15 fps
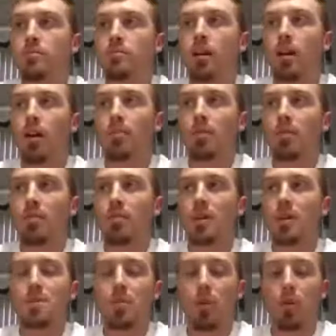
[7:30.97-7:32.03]
a couple of
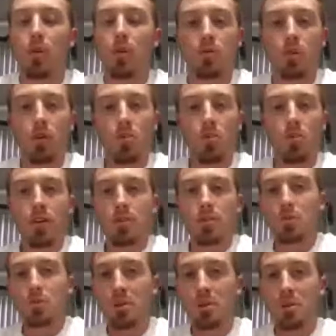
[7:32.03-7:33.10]
my sports role
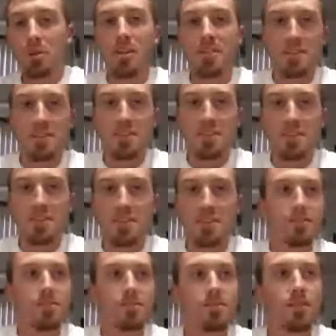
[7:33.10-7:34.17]
models would be my
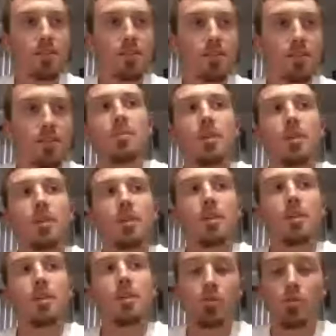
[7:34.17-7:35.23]
siblings. I
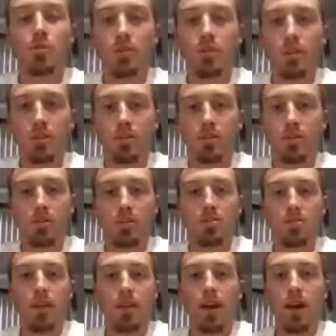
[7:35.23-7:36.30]
have two twin
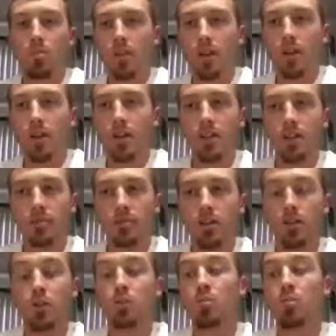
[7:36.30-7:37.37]
sisters
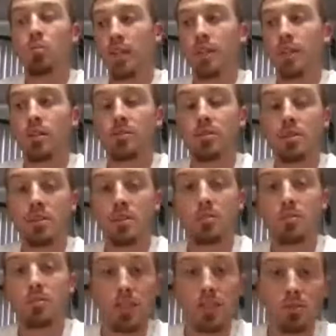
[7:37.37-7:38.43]
who played
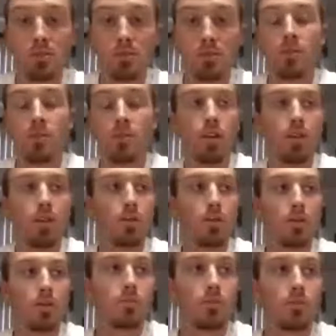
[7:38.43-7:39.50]
collegiate basketball.
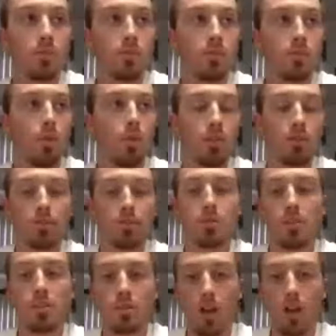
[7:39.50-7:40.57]
One of
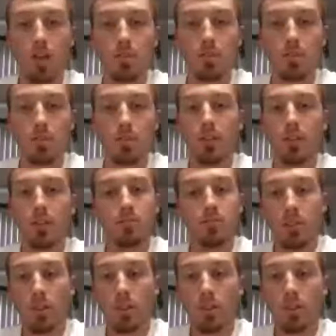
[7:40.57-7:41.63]
them just graduated,